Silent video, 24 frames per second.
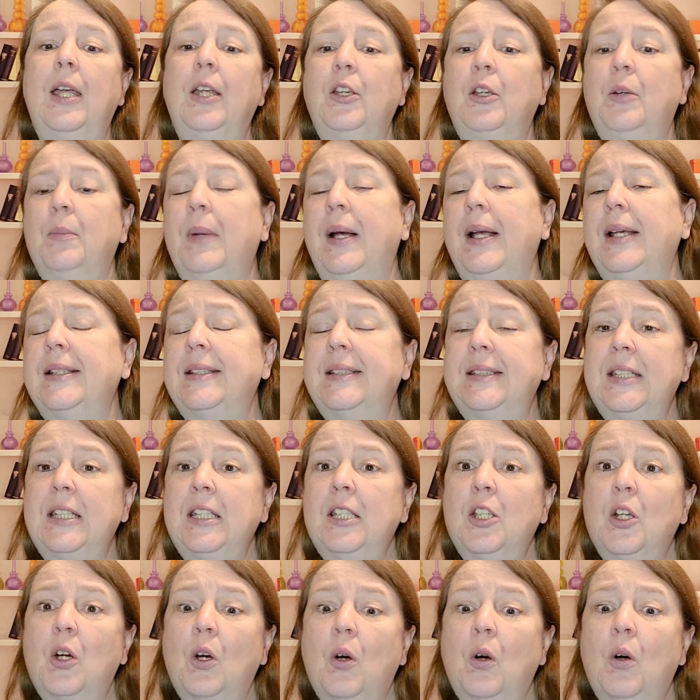You might see
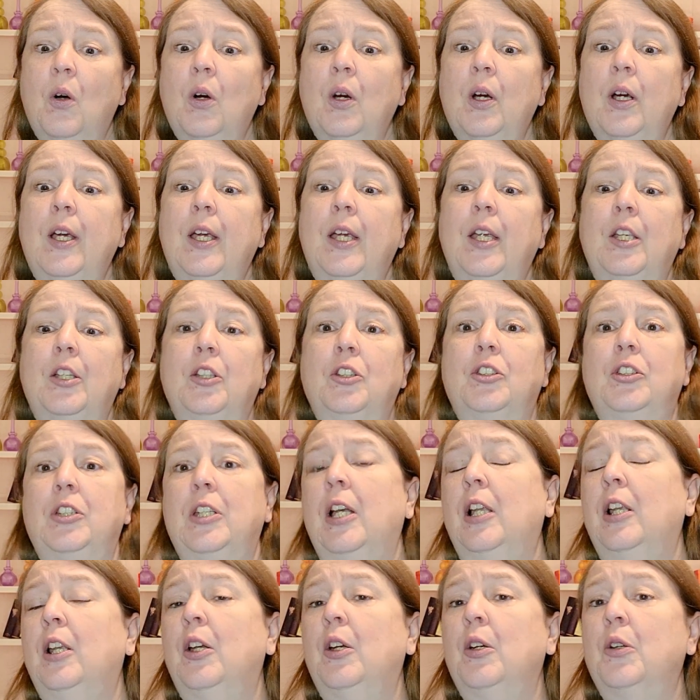the orange,
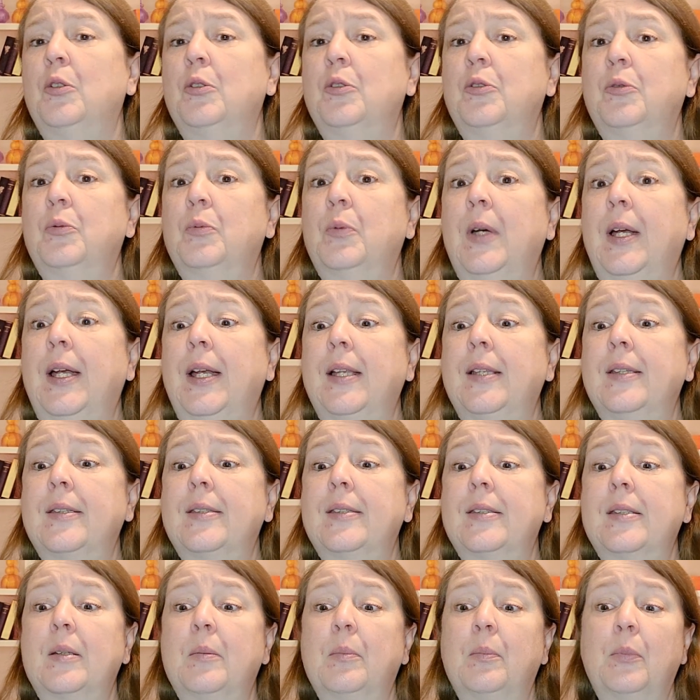yellows,
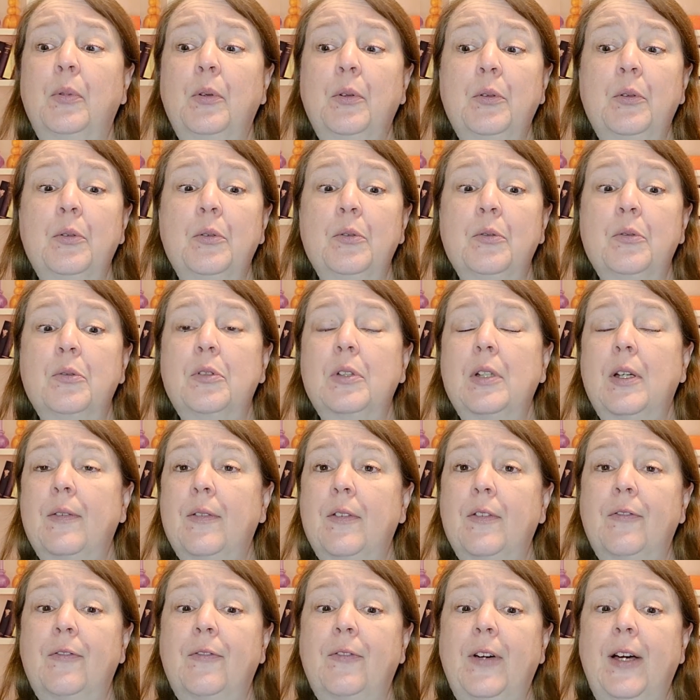reds, and blues of
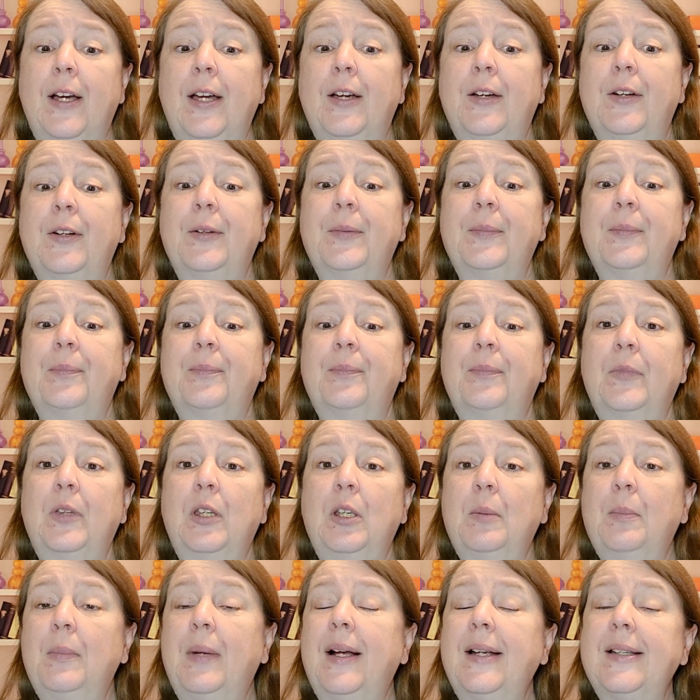the fire.
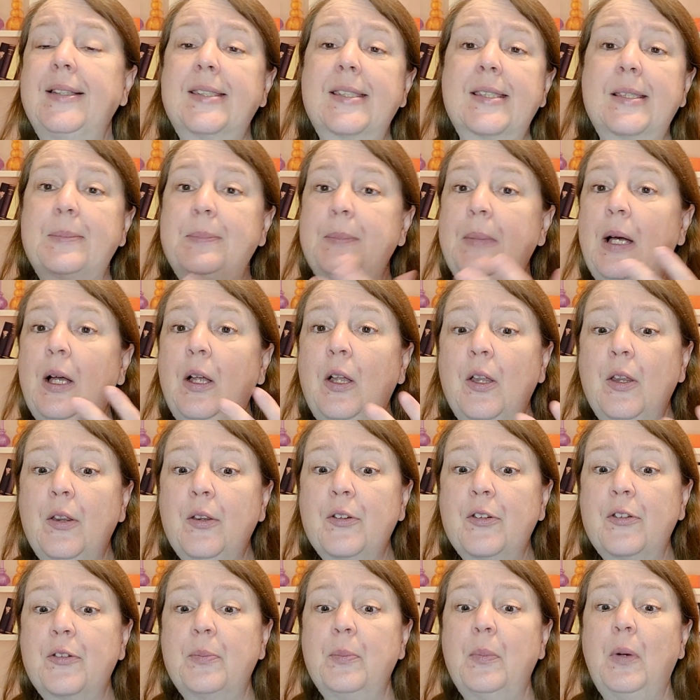You might smell
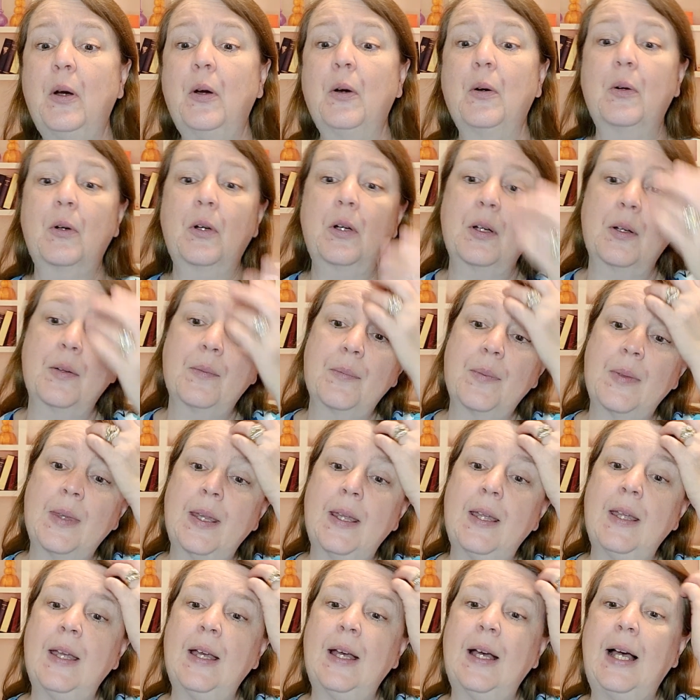the smoke.
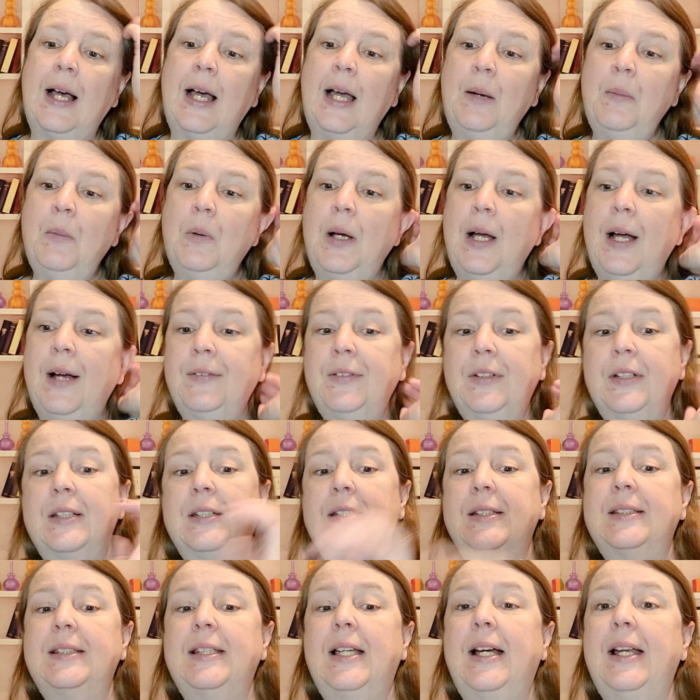I will have to
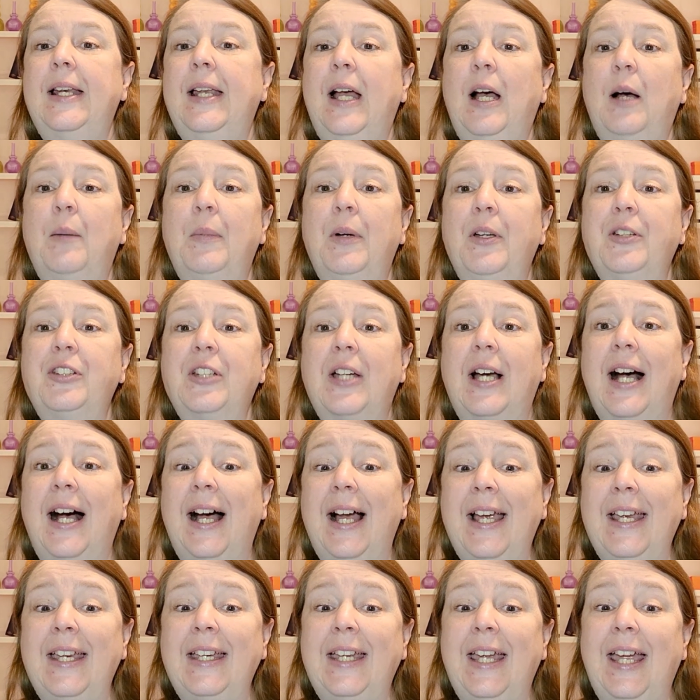decide how much
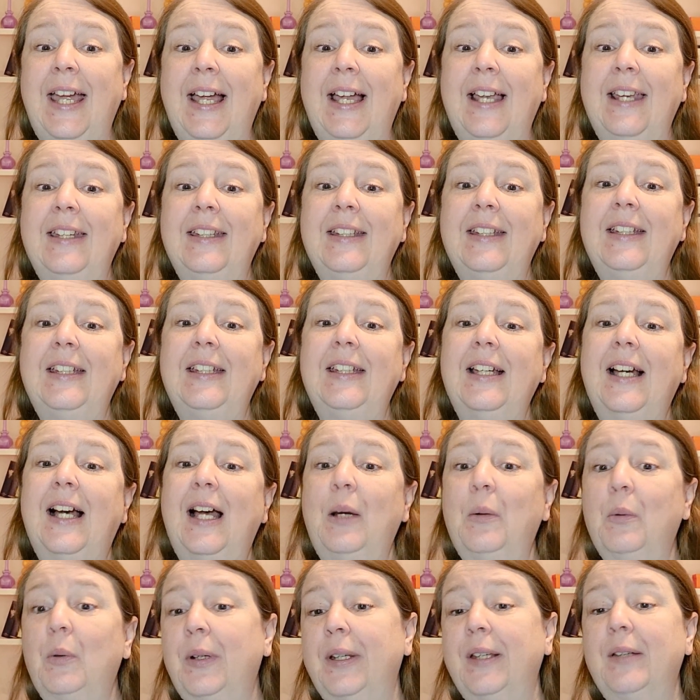eye candy
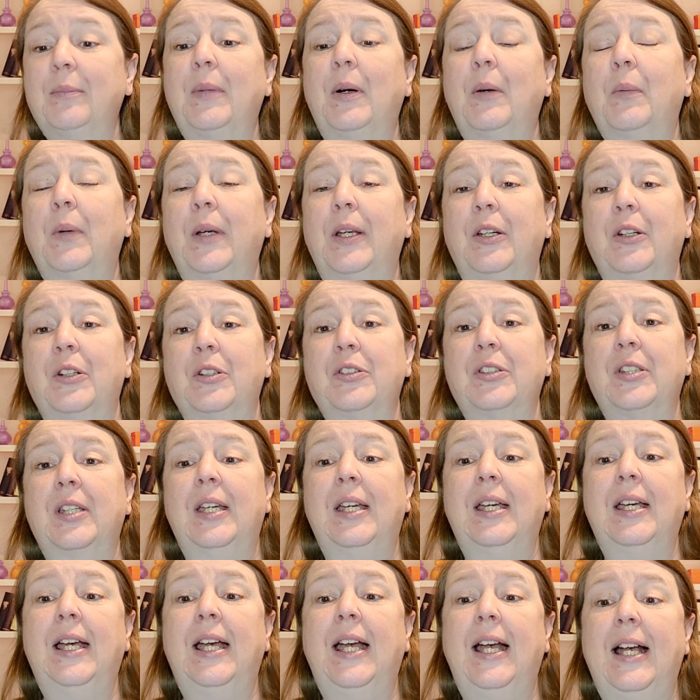I will give my readers
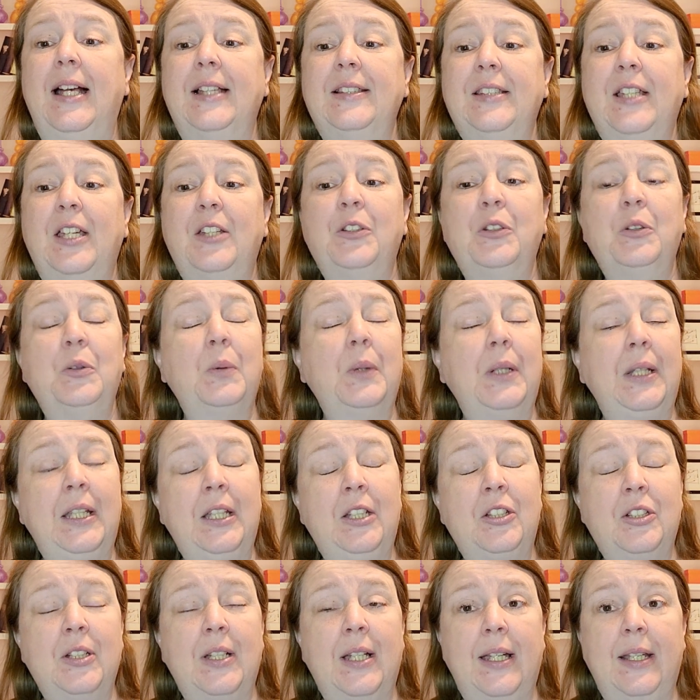as I do
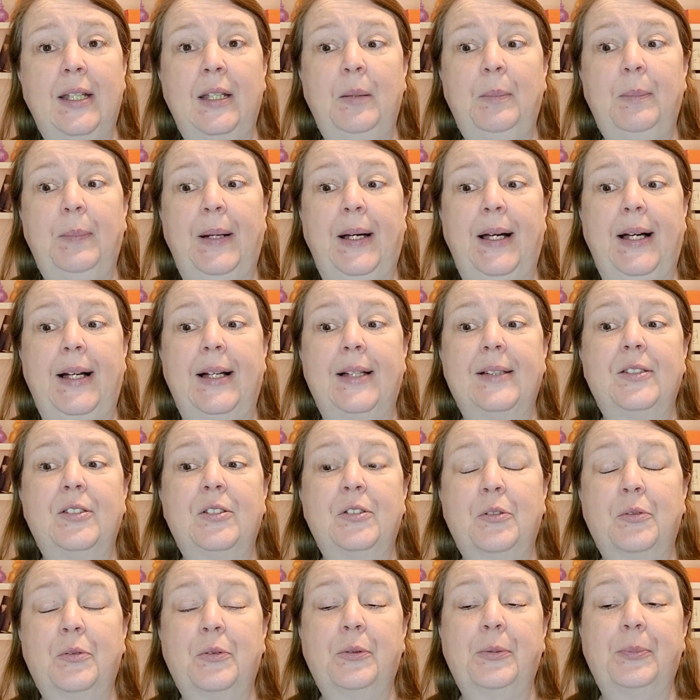each edit pass
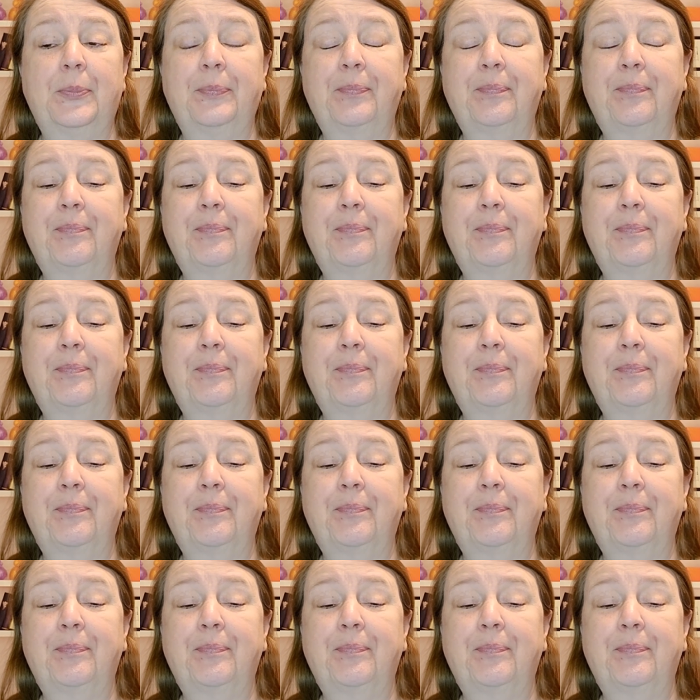through.